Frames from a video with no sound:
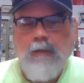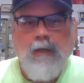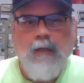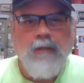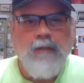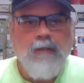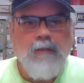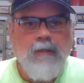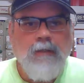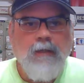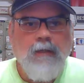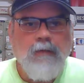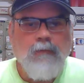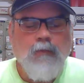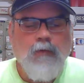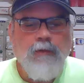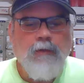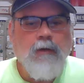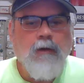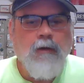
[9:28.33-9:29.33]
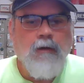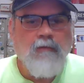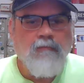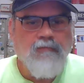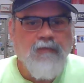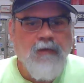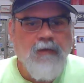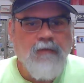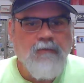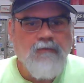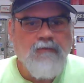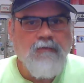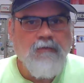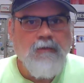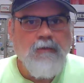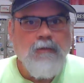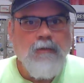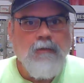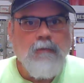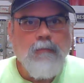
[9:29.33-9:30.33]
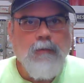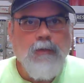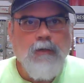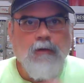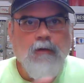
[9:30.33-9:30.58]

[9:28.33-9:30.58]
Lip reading: And then again with our events, but